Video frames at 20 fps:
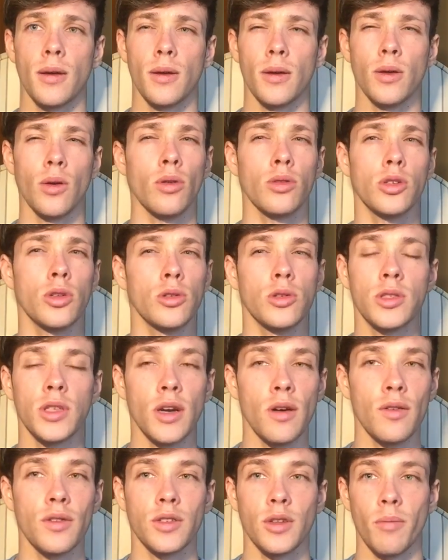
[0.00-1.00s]
not too
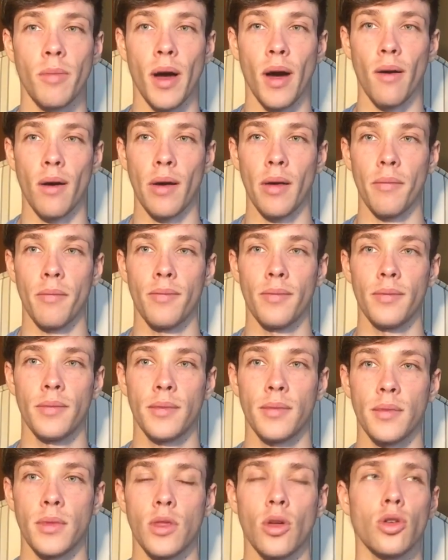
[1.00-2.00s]
serious about him,
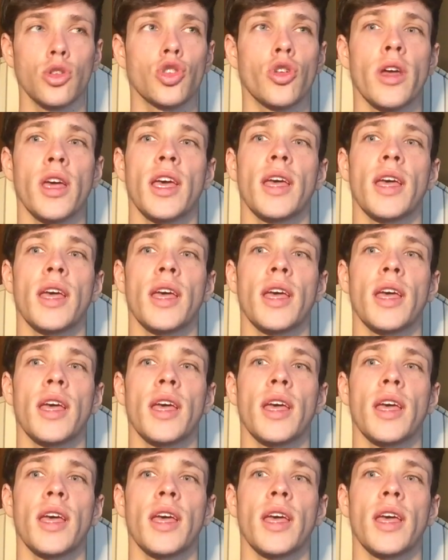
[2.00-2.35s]
not treating